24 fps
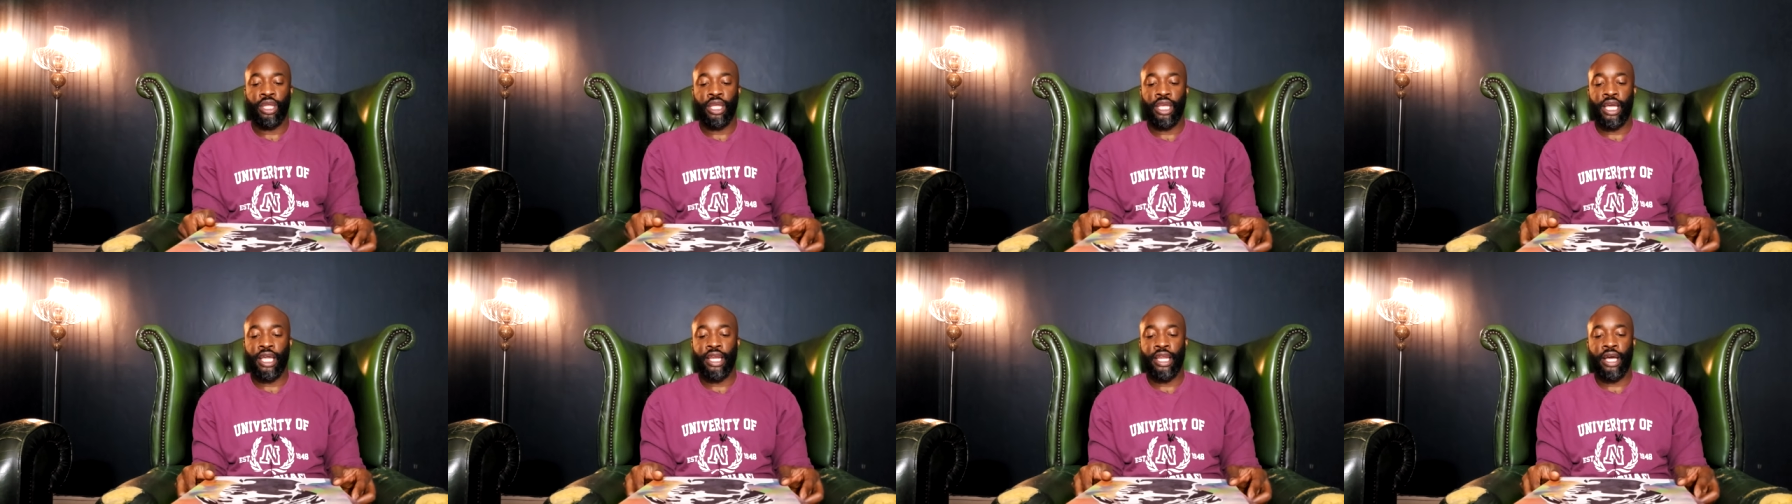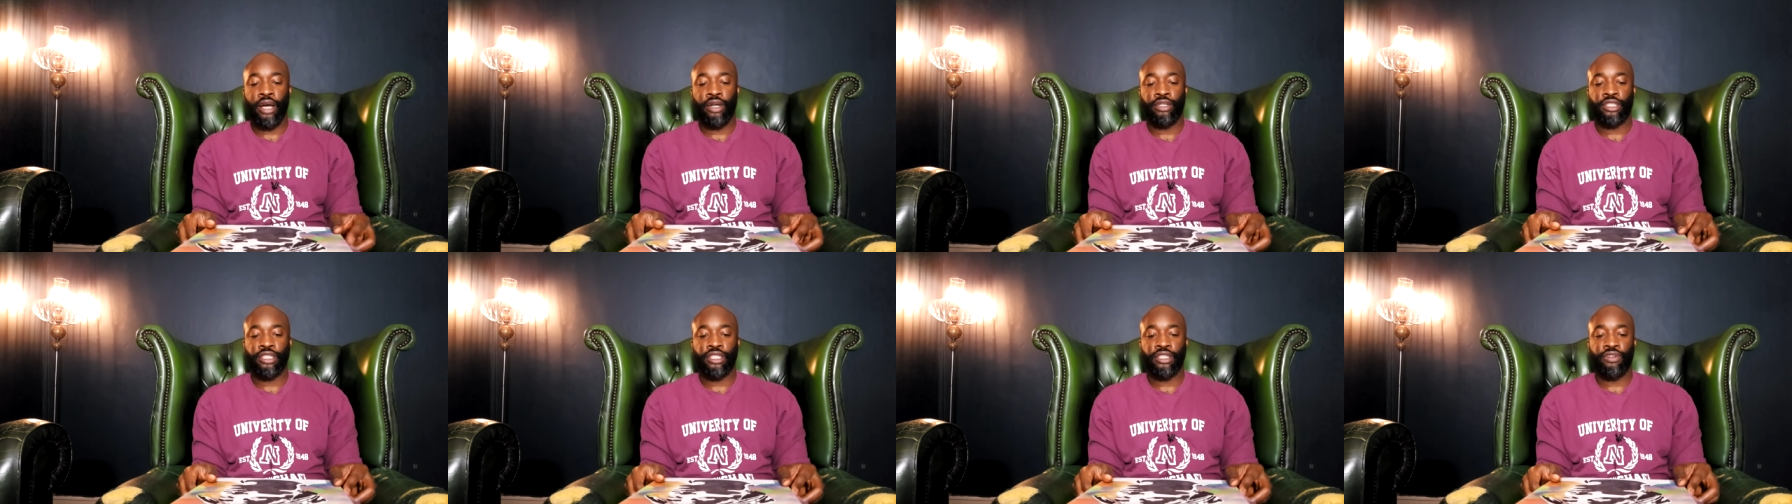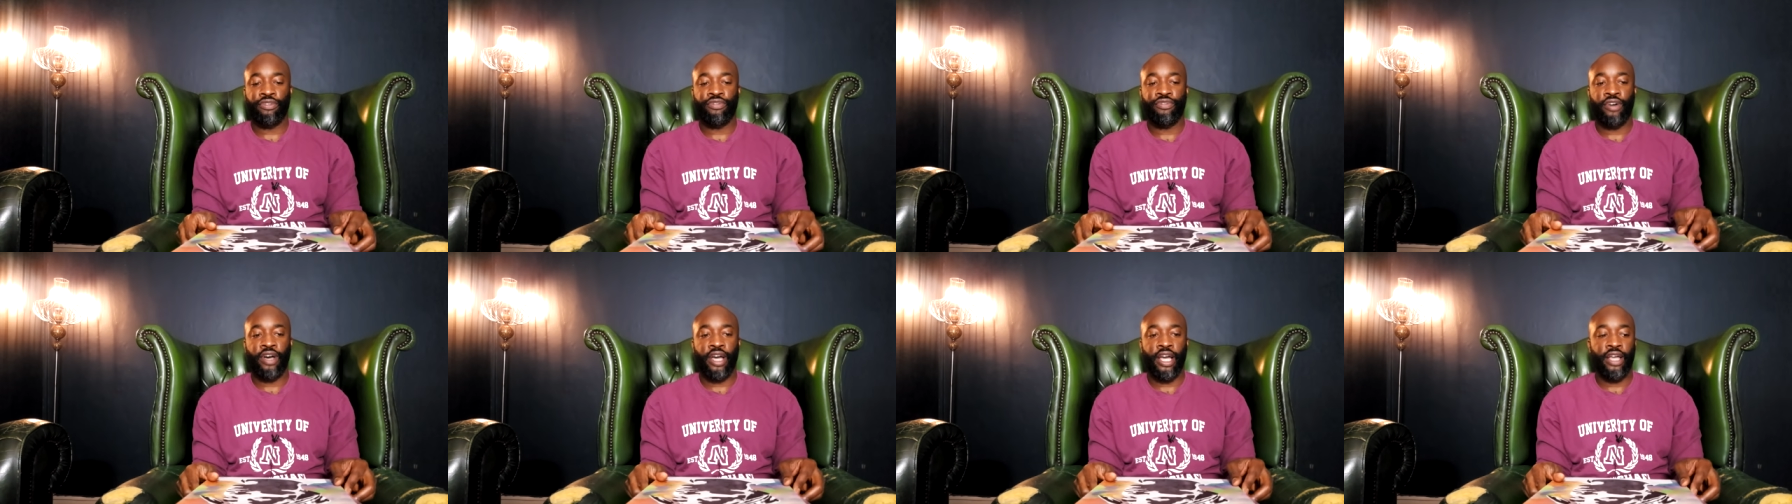he announces
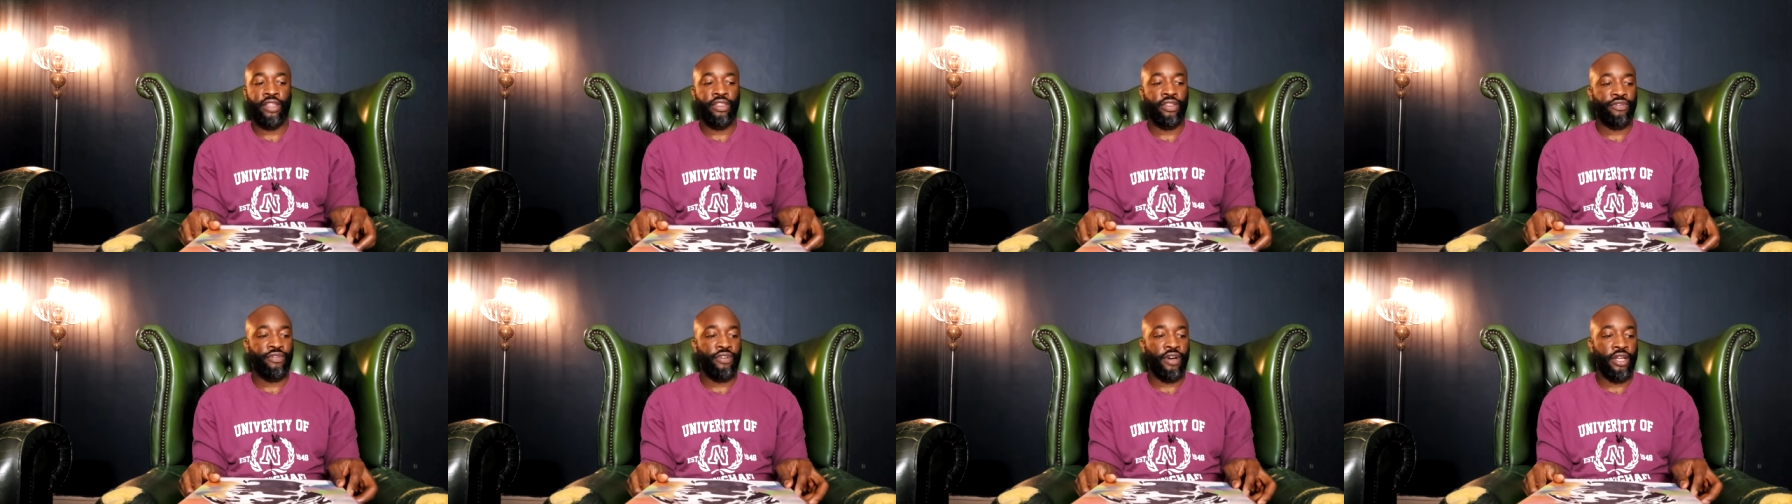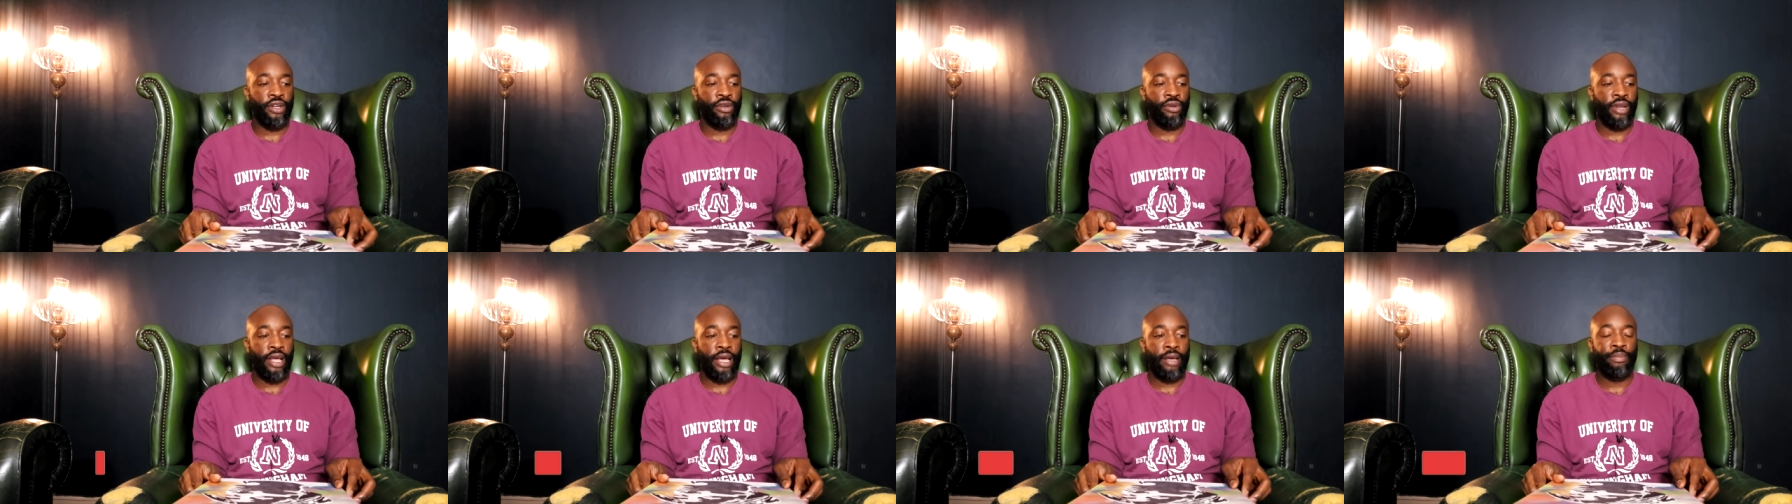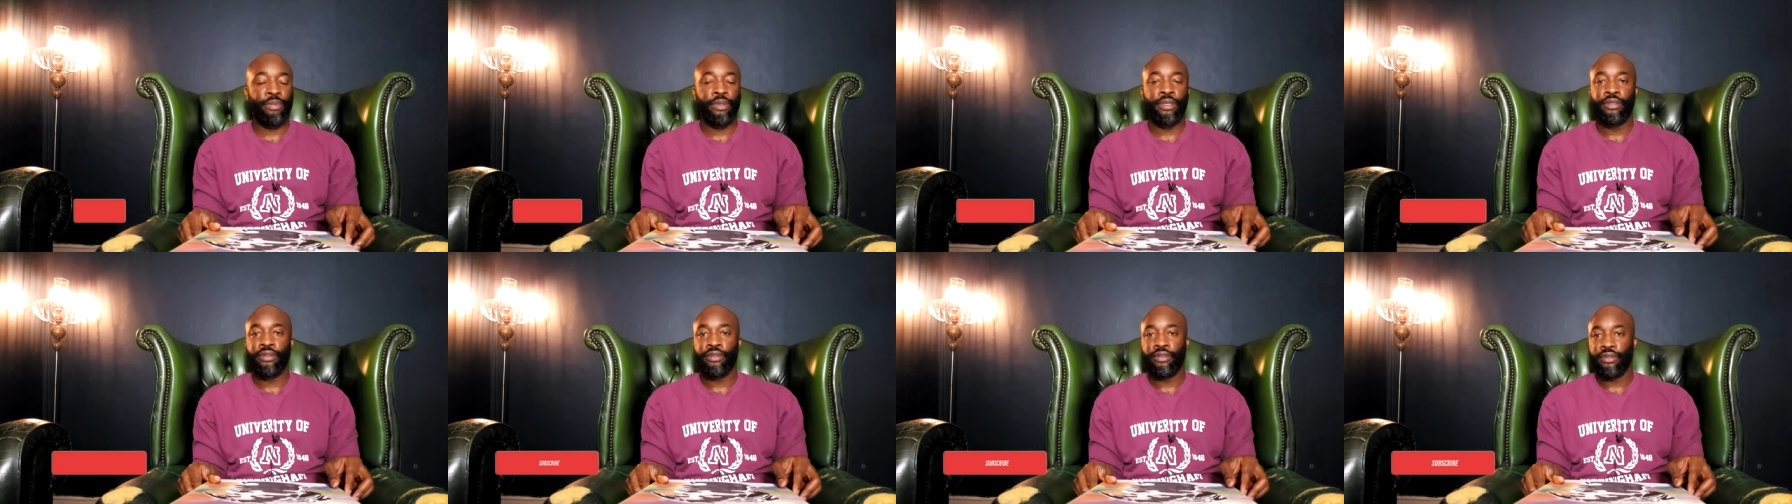a fight and the fight don't
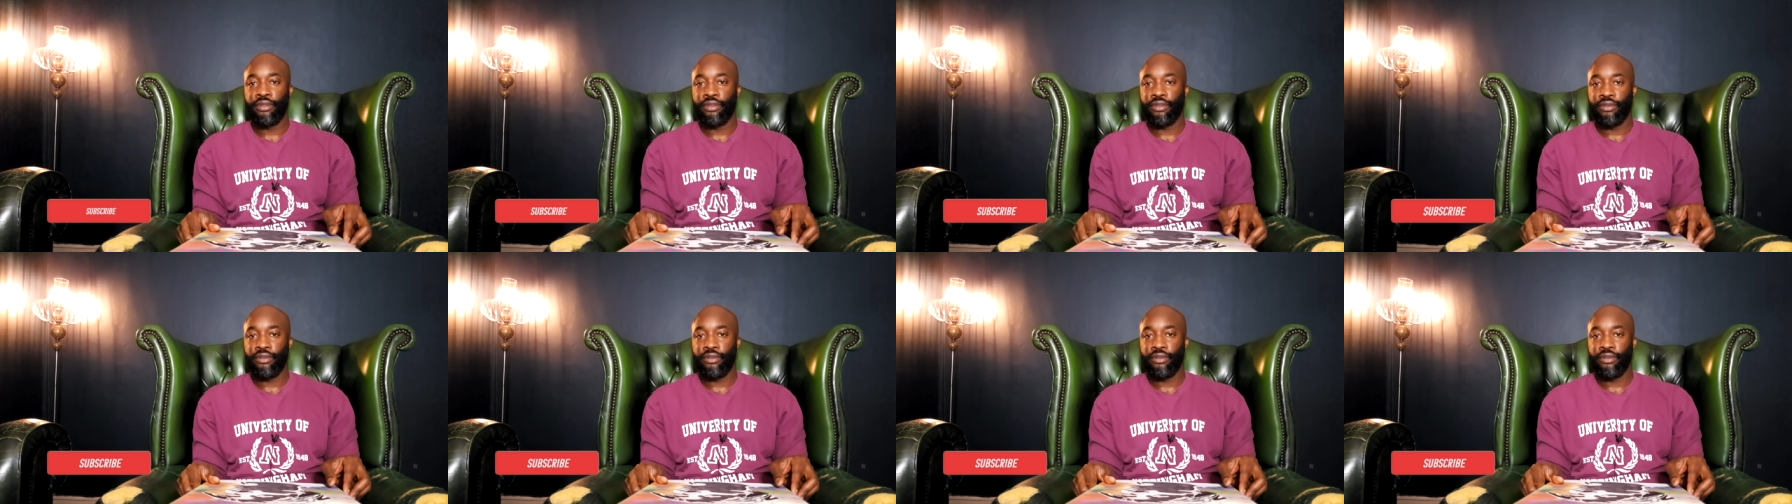happen.